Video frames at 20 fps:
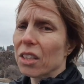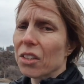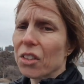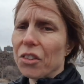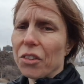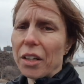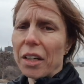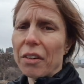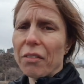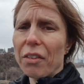
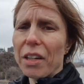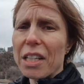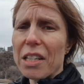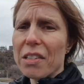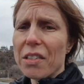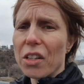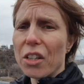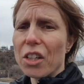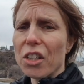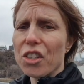doing
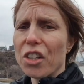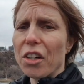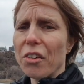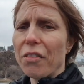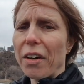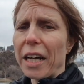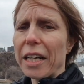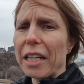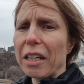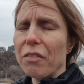research
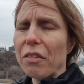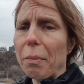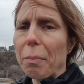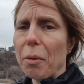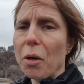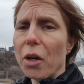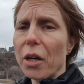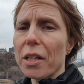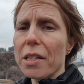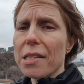and writing
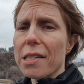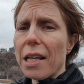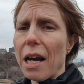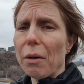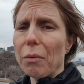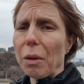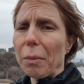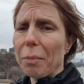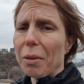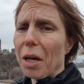reports
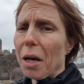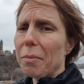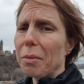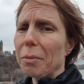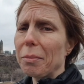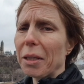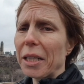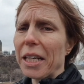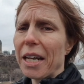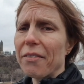that will
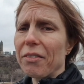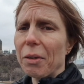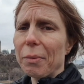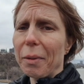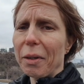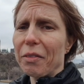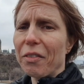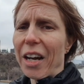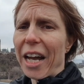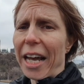probably never
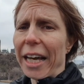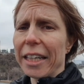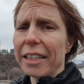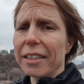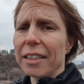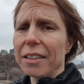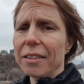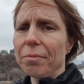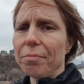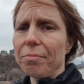be read.